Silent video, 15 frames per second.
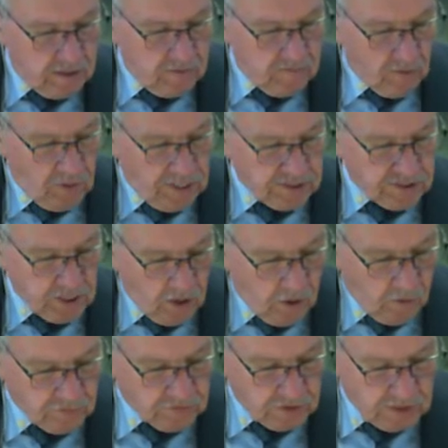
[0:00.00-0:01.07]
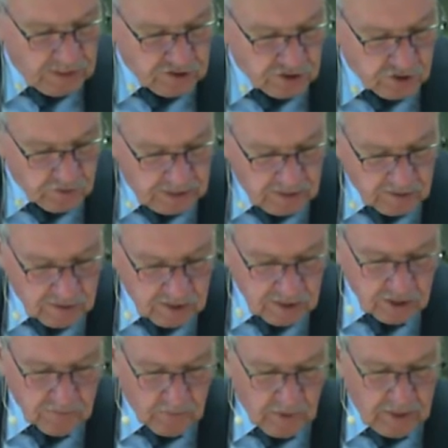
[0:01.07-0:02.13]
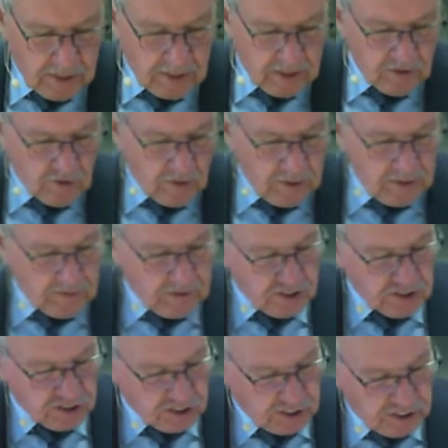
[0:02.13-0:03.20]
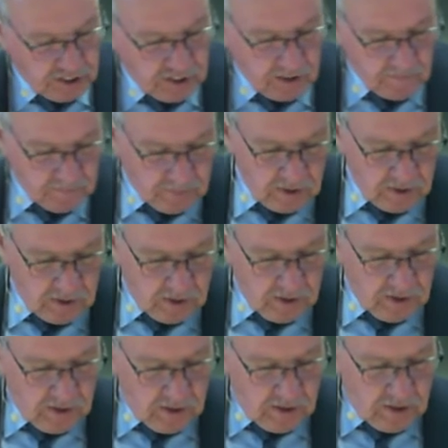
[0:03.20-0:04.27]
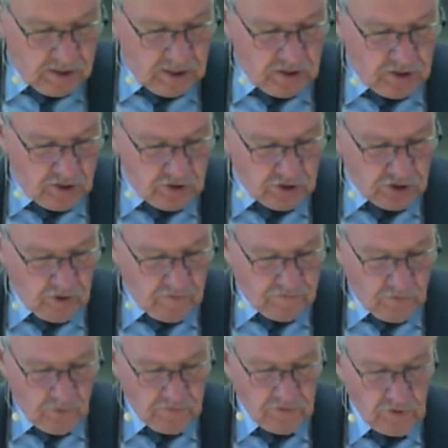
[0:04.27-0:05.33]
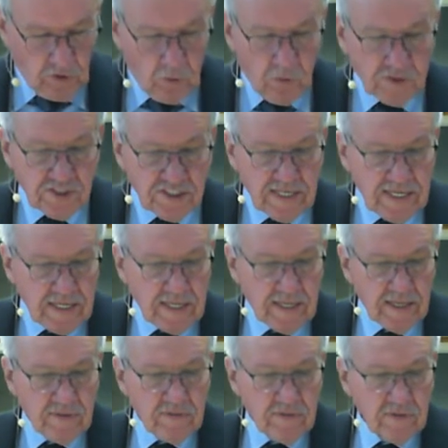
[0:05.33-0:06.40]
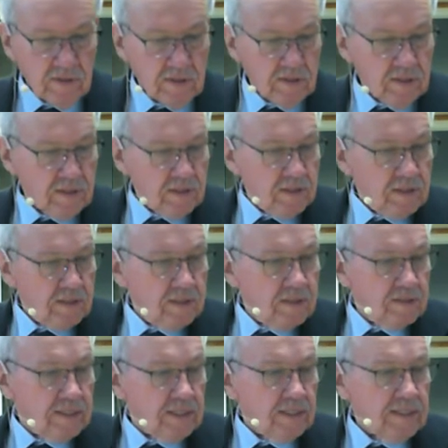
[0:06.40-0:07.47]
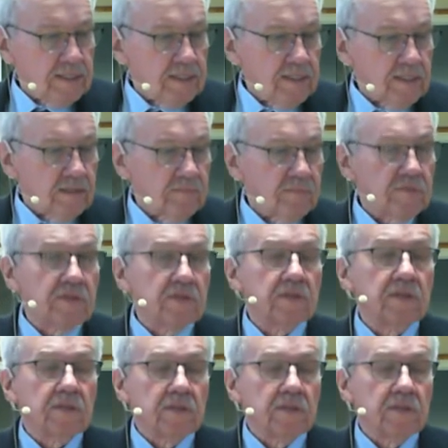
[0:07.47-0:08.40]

For as often as you eat this bread and drink this cup, you do show forth the Lord's death till he comes.